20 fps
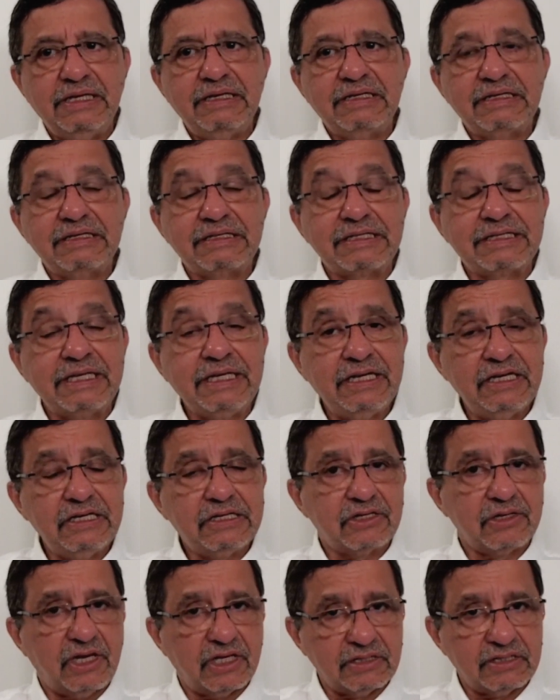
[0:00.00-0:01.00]
still
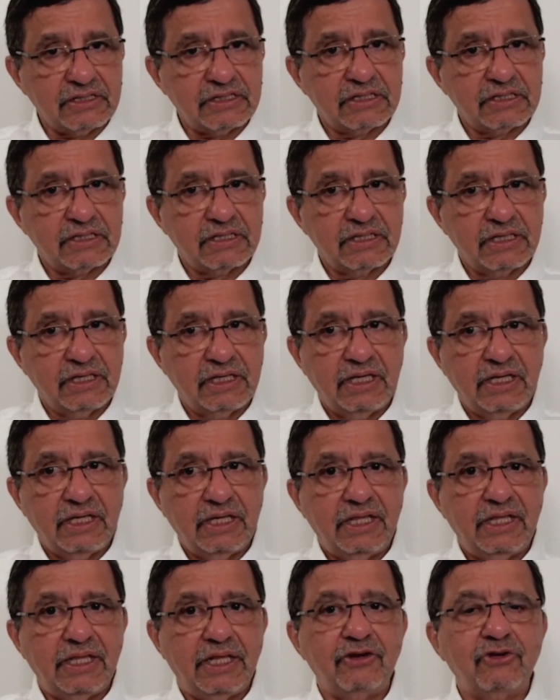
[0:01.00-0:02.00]
trusts
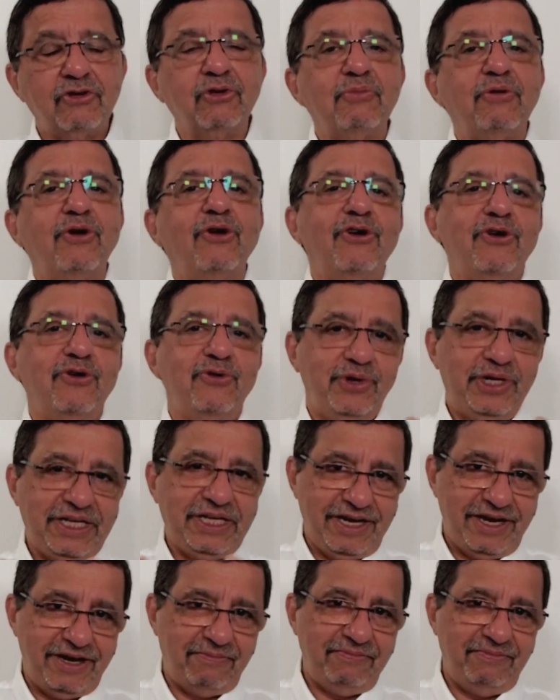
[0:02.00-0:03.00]
that tomorrow will
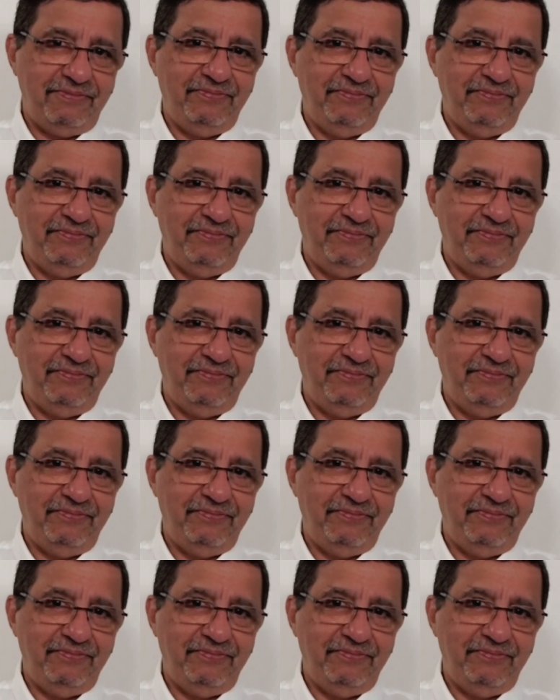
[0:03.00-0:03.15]
come.